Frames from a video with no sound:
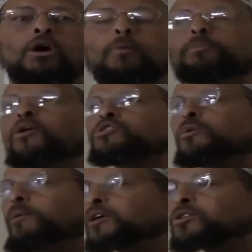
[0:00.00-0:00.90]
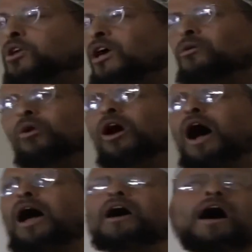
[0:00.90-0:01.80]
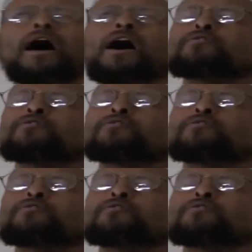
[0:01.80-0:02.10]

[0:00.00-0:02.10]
A person might say, Well, I, I